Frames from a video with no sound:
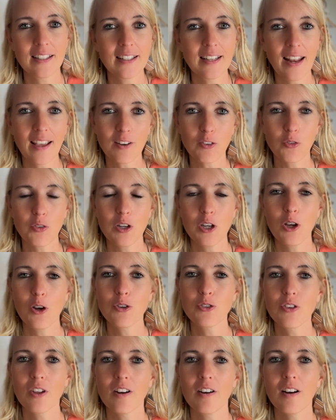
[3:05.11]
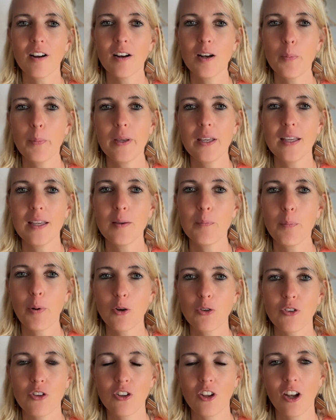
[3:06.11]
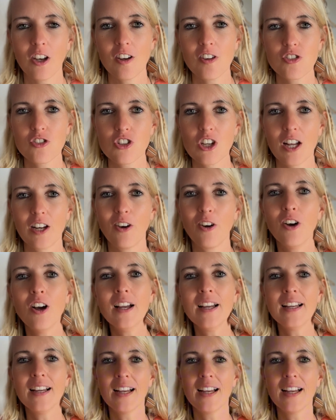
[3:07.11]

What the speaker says: next videos that are going to be posted on this channel,